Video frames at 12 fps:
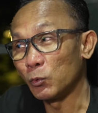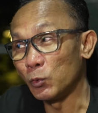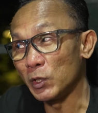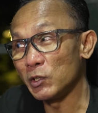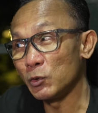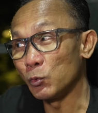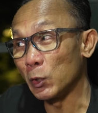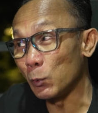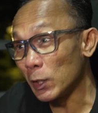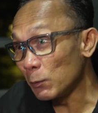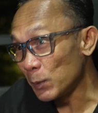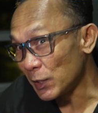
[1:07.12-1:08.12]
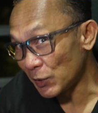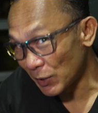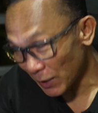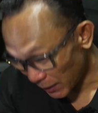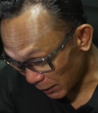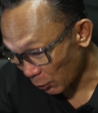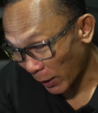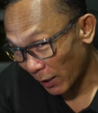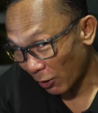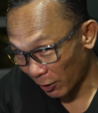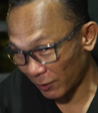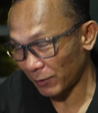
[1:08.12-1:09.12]
which we will be seeing quite
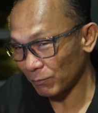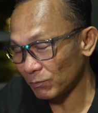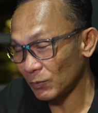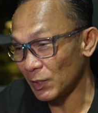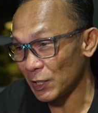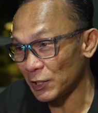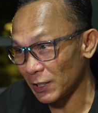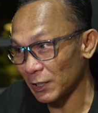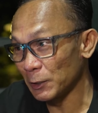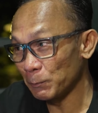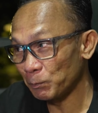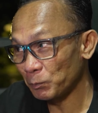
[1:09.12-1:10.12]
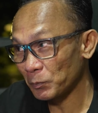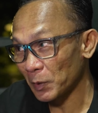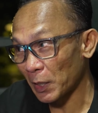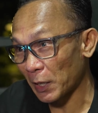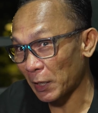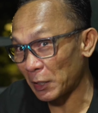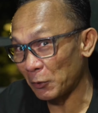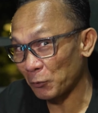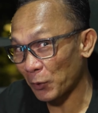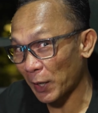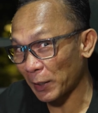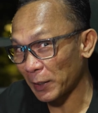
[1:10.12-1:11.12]
a lot this year. And in
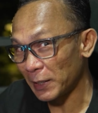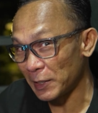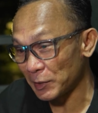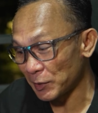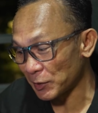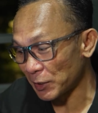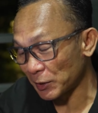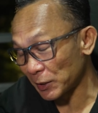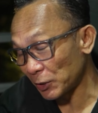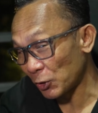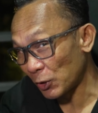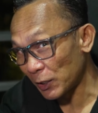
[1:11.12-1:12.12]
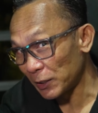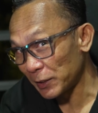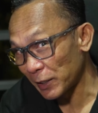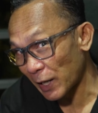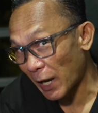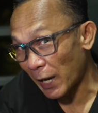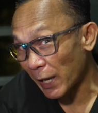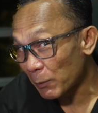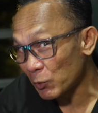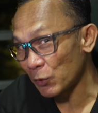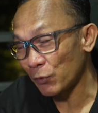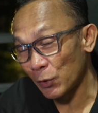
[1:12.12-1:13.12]
fact, this is the third dongle that I
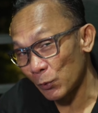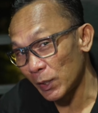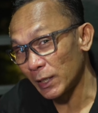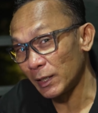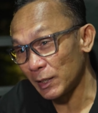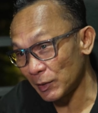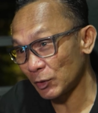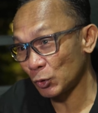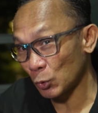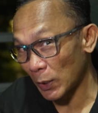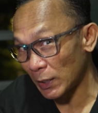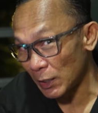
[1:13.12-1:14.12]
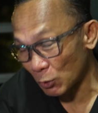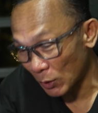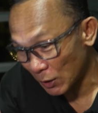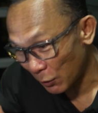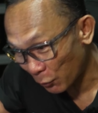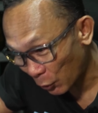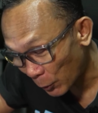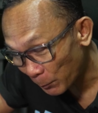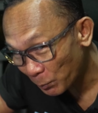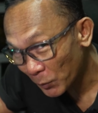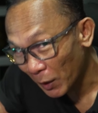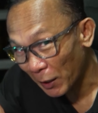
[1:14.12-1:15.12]
am reviewing this 2024,
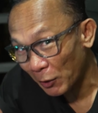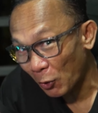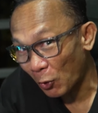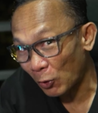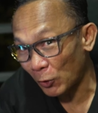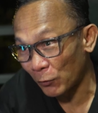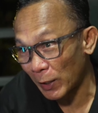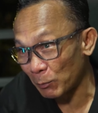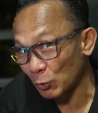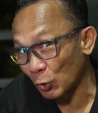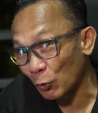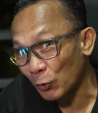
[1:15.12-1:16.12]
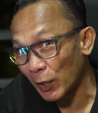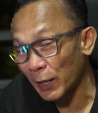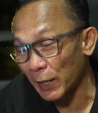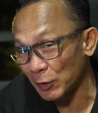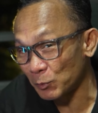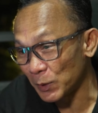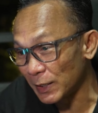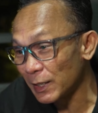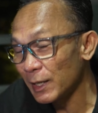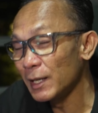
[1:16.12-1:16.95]
and all of them so far has been